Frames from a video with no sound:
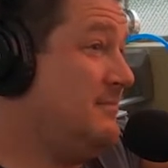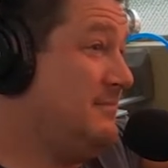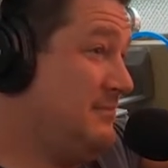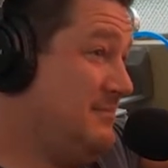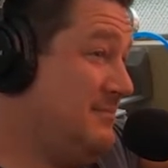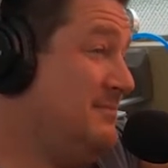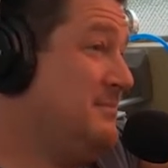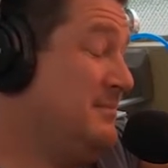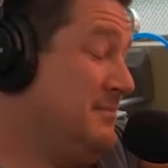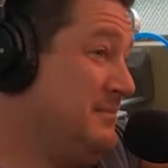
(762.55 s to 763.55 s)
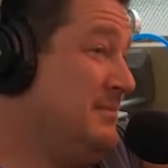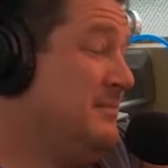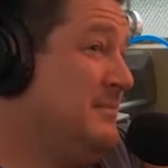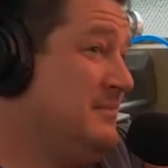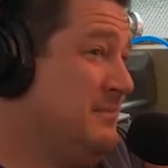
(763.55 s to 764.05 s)
grow and grow, but
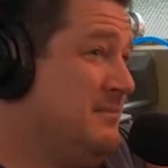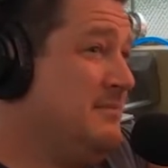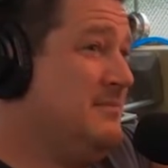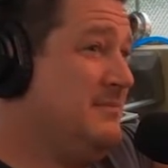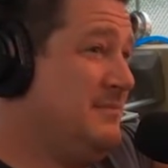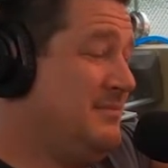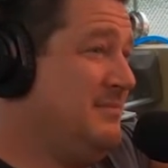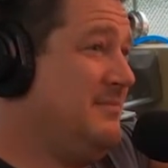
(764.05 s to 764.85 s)
still have those core